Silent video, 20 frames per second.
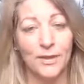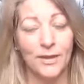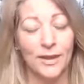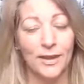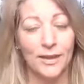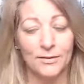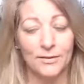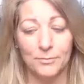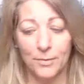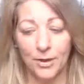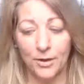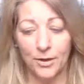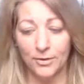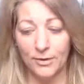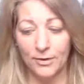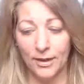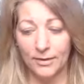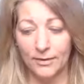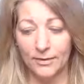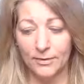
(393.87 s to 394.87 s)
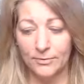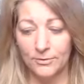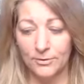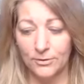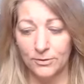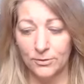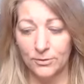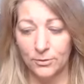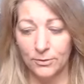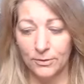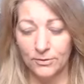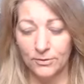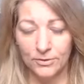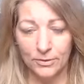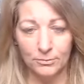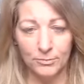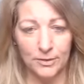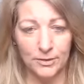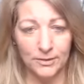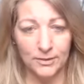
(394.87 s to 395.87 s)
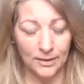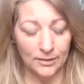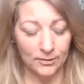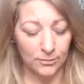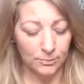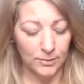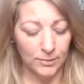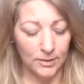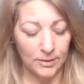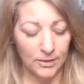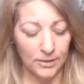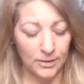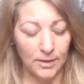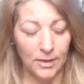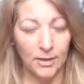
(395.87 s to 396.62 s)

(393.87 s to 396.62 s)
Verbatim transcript: And part of that is to do with something that's been,